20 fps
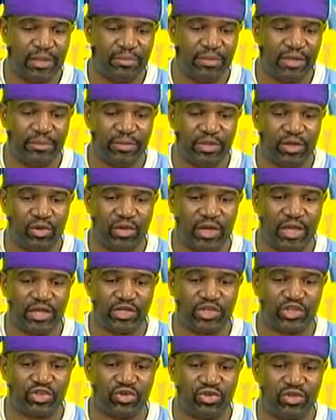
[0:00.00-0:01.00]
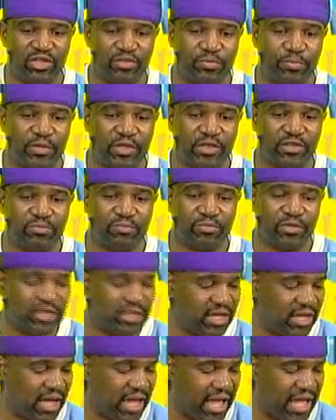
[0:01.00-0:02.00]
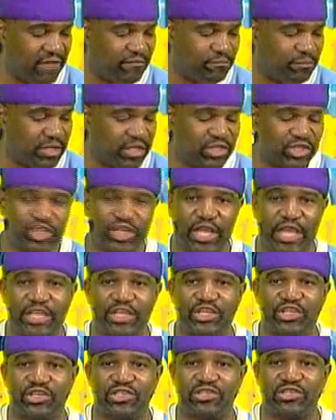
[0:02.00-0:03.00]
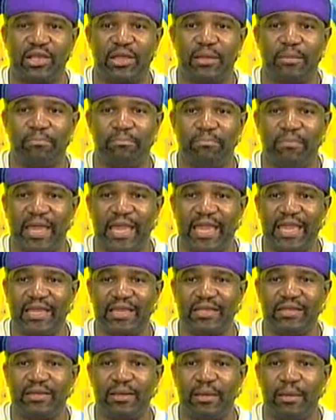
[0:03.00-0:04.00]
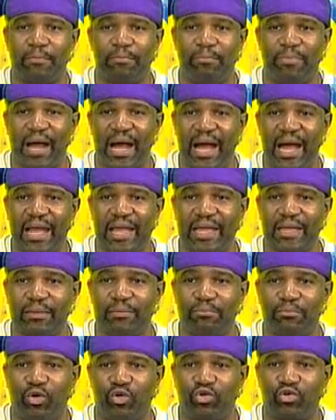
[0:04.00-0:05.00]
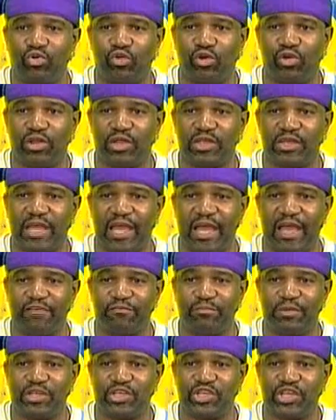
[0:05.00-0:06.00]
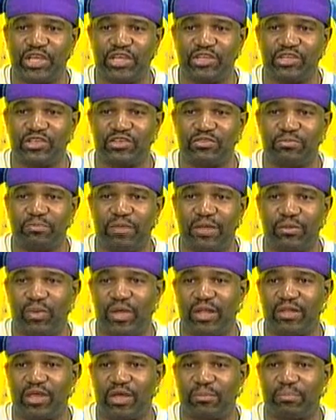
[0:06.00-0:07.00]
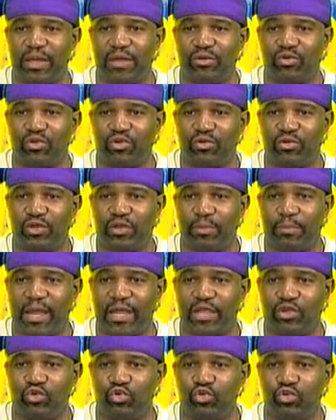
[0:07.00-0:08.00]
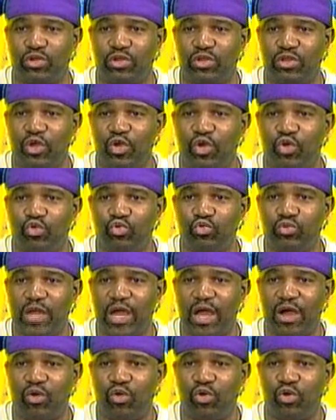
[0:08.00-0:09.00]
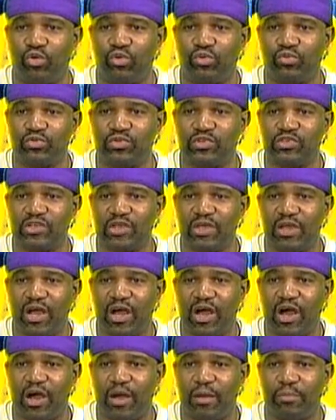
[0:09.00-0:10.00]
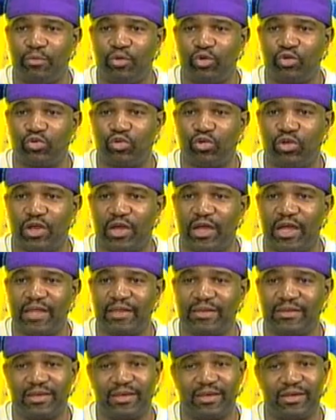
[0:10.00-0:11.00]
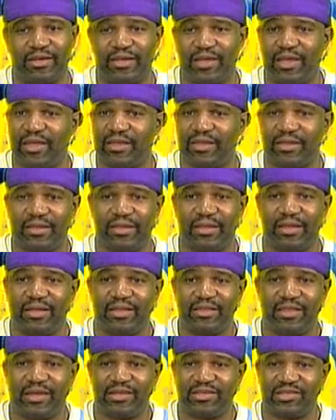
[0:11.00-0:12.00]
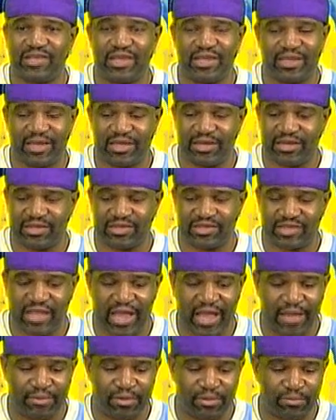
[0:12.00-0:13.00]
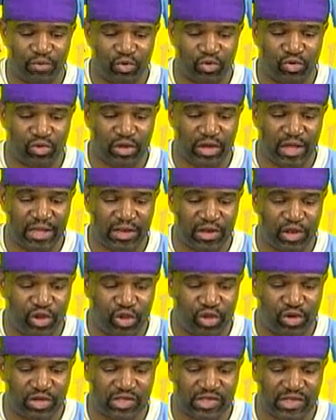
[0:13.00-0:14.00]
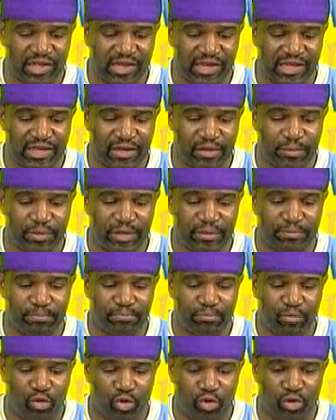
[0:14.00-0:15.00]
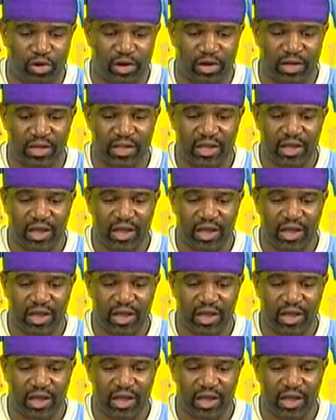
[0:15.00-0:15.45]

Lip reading: let me go ahead and show you this, because there have been changes made by Motorola. There have been changes made, well, not by Motorola, by Google, who now owns Motorola. And hey, they're saying that it's time that Motorola looks a little bit more